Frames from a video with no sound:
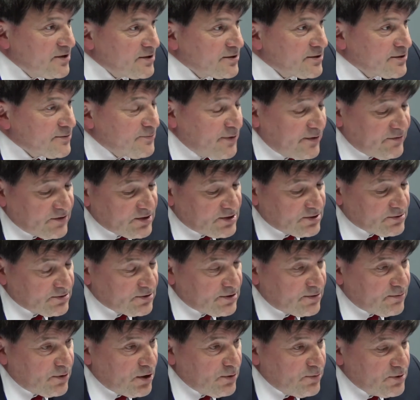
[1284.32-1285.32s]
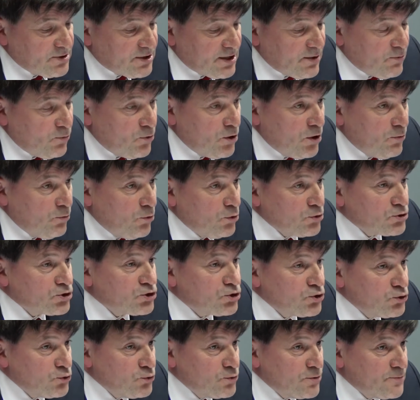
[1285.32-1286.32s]
pivotal moment in World War
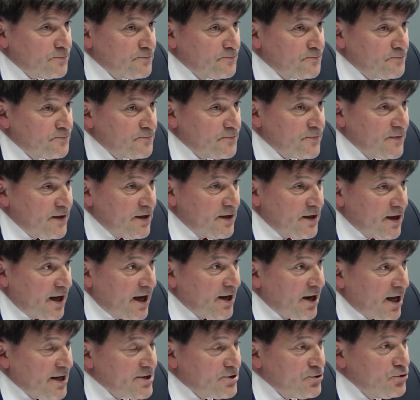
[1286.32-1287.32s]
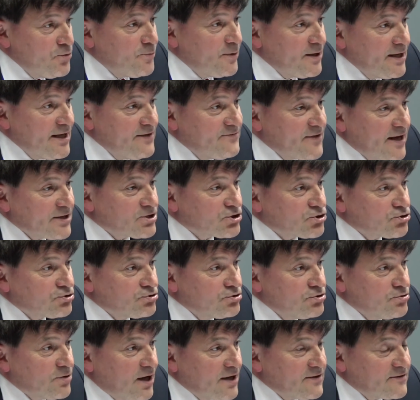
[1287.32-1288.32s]
II. And I do believe that's
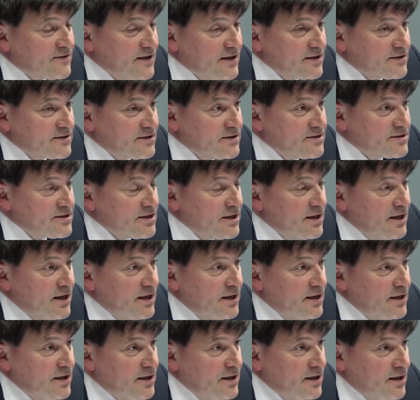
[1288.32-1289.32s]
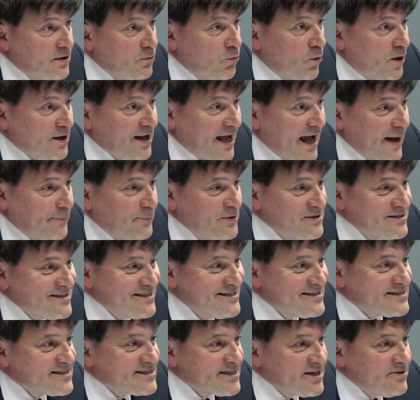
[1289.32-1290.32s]
true. I think that what happens
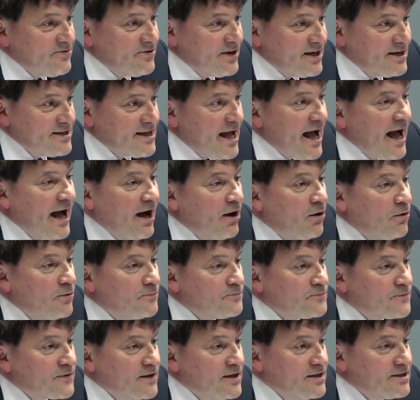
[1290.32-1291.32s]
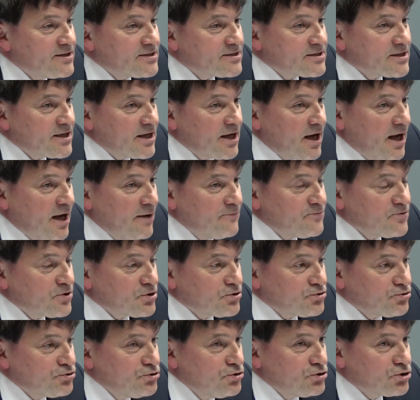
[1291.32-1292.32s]
in Syria now is of
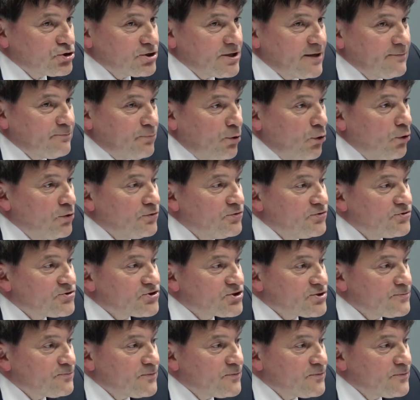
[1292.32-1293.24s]
crucial importance